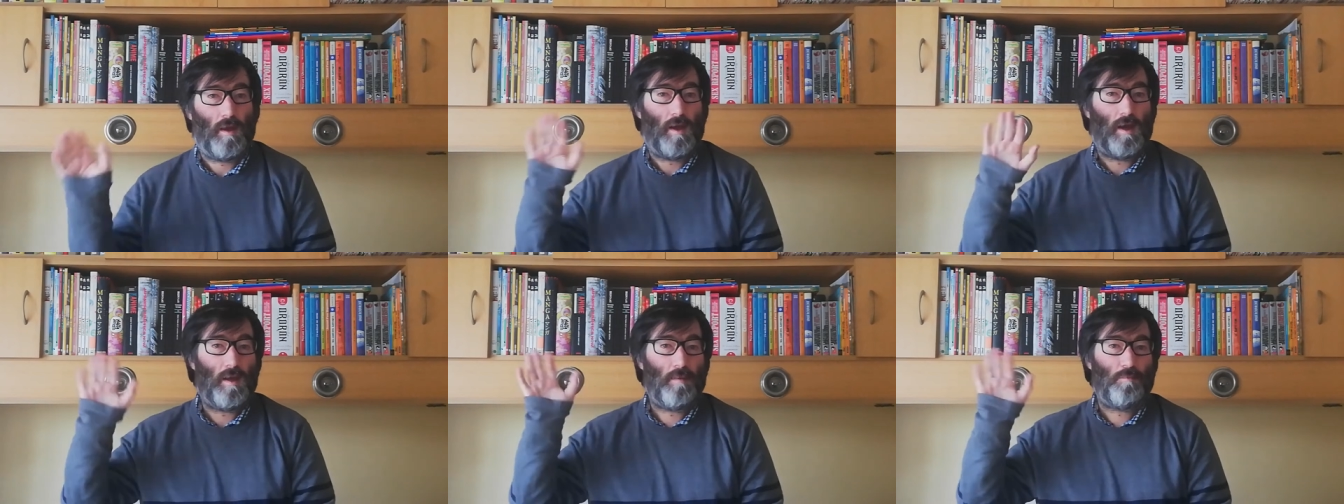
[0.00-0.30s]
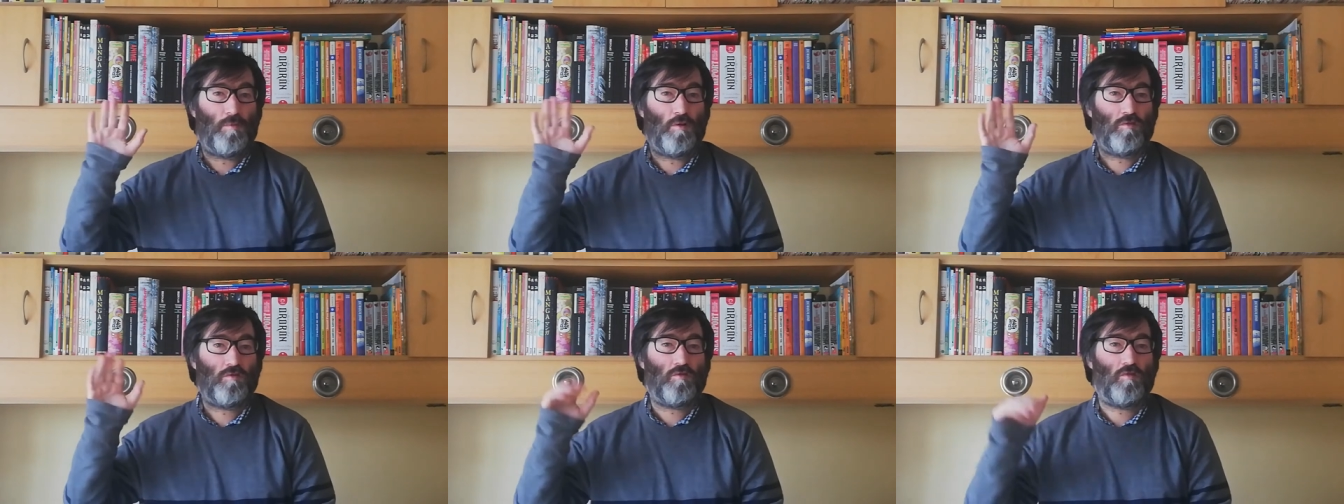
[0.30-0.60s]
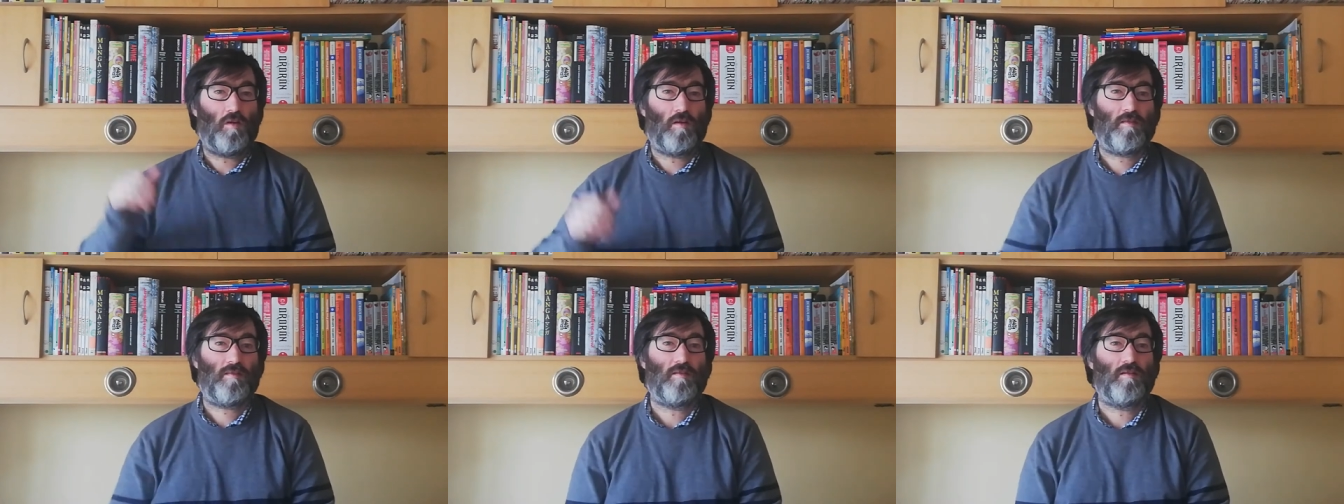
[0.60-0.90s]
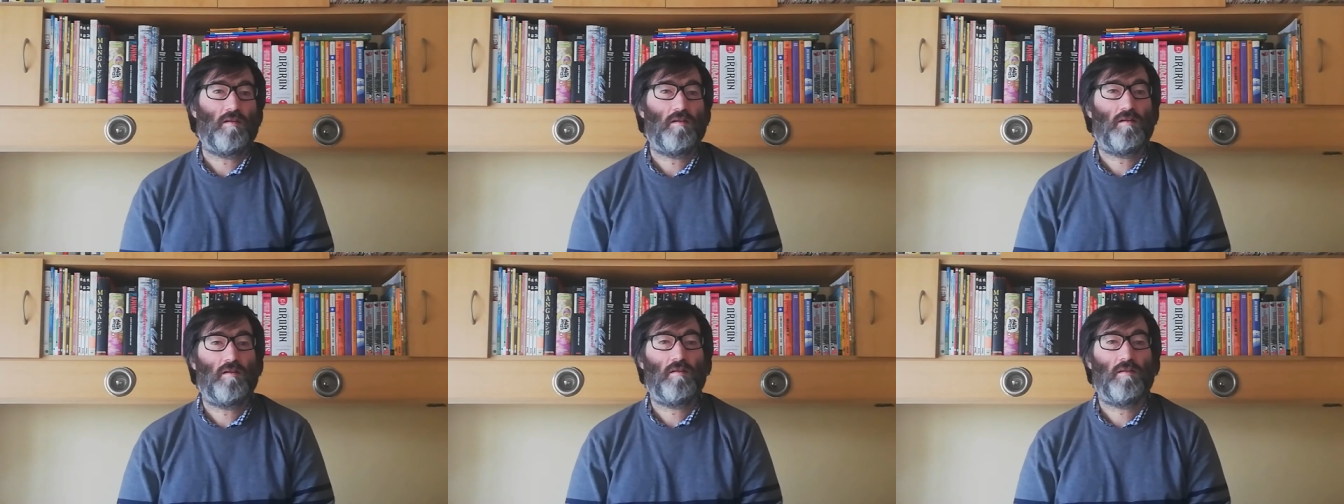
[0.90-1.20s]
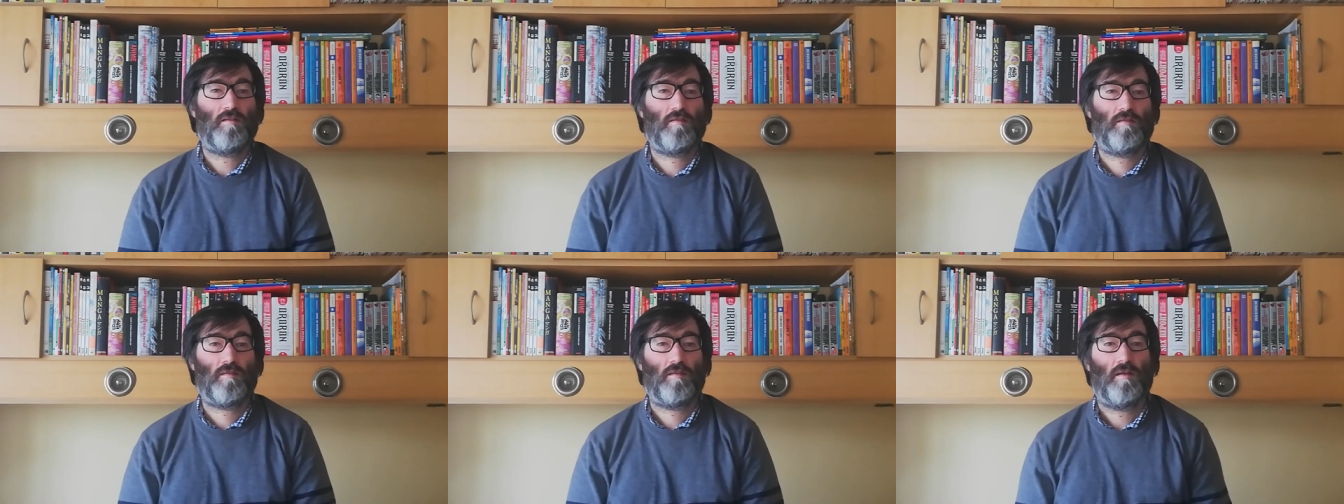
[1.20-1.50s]
Hi,
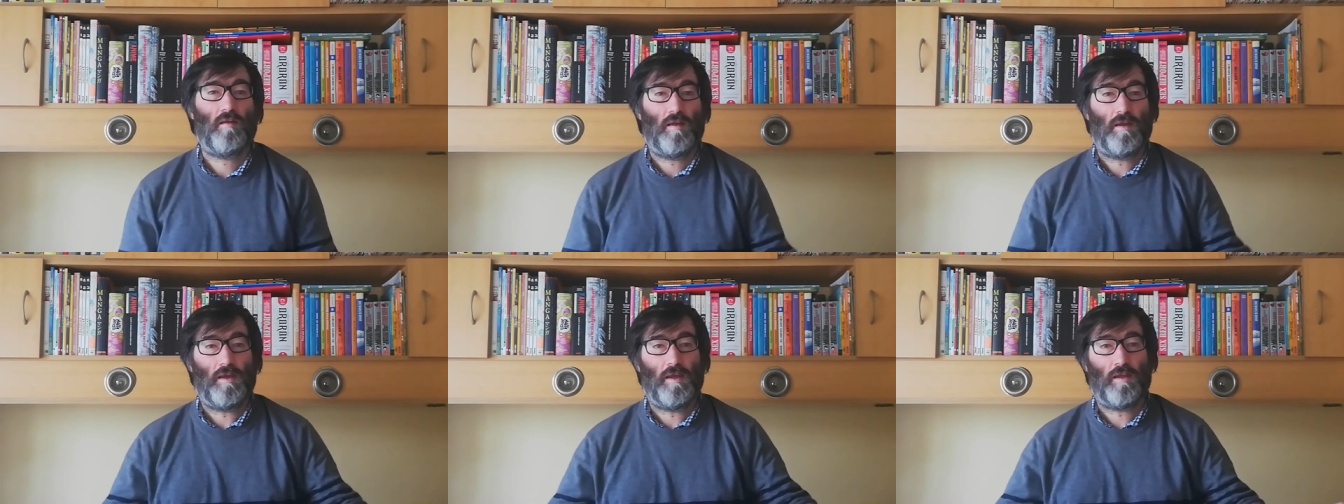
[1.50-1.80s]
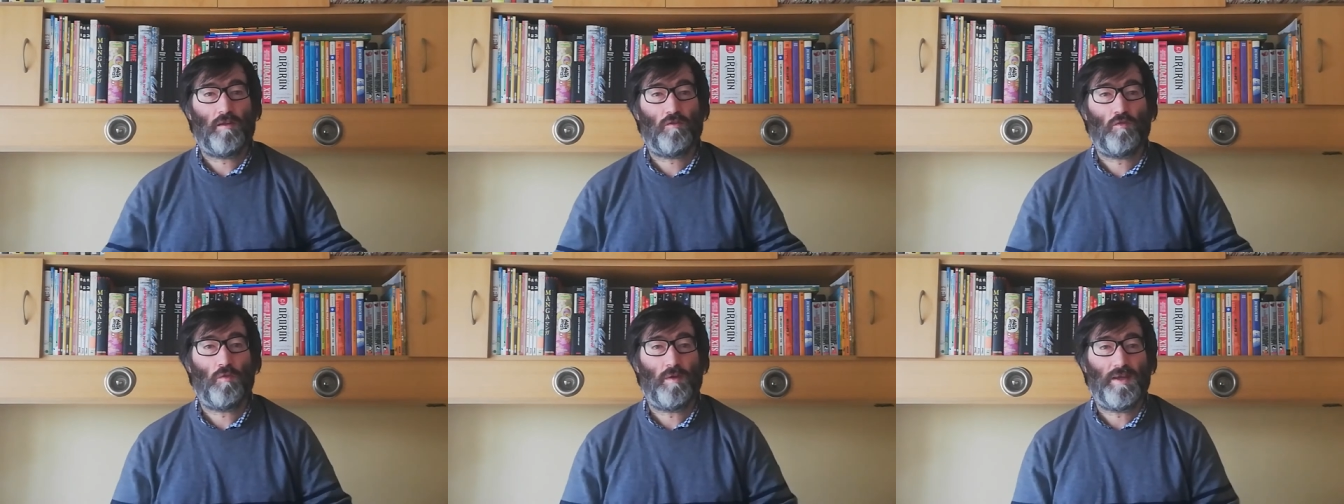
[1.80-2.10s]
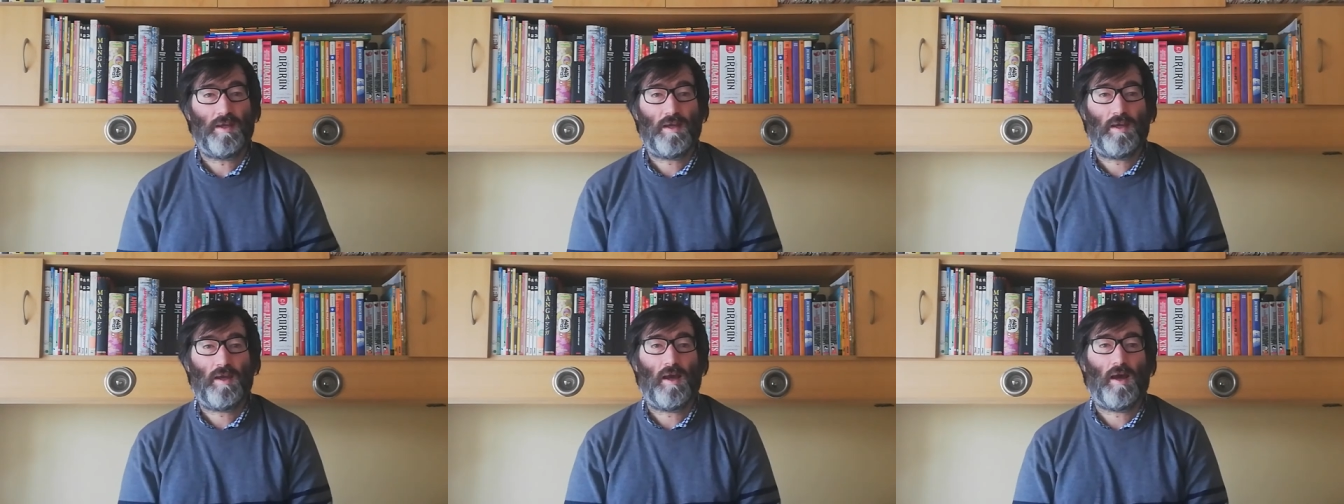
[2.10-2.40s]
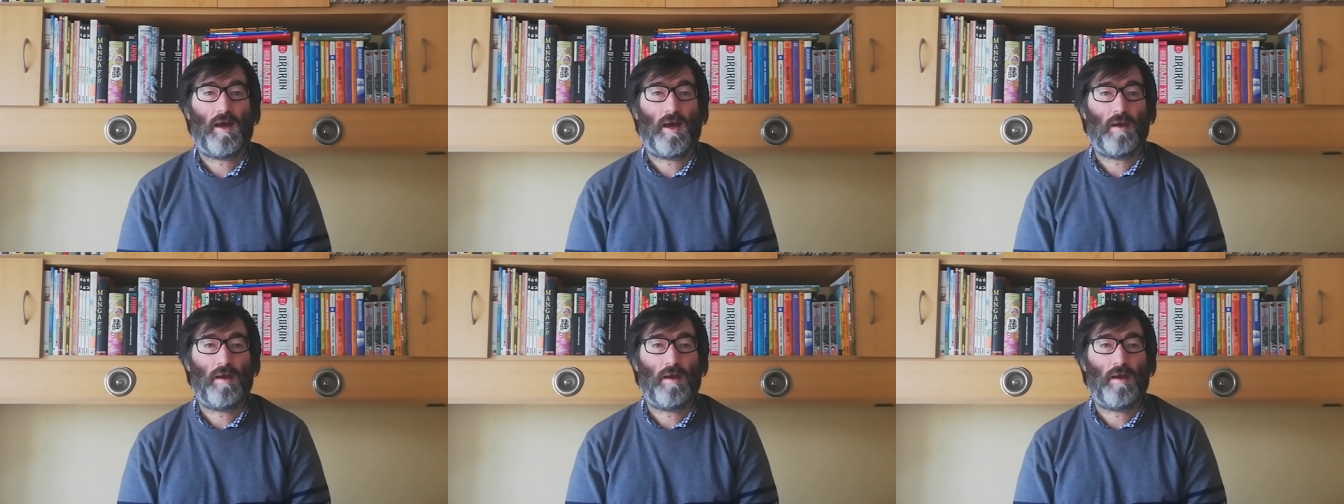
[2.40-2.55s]
Postcrossers! Each week